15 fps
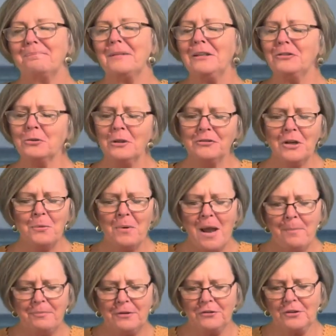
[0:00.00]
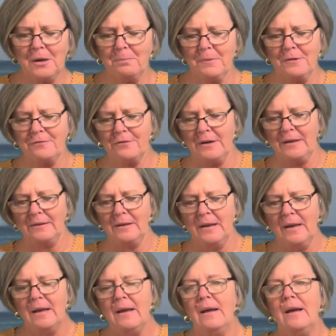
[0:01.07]
So as I wrap this up, my friend,
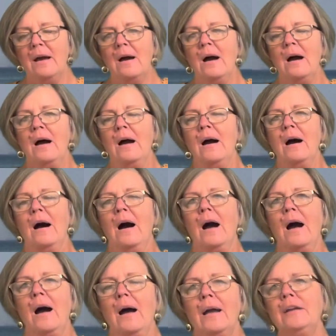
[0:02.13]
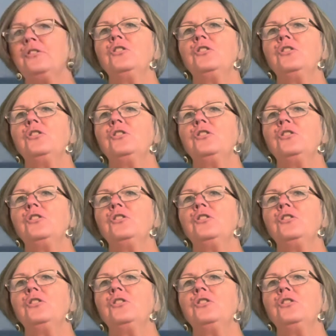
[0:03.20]
I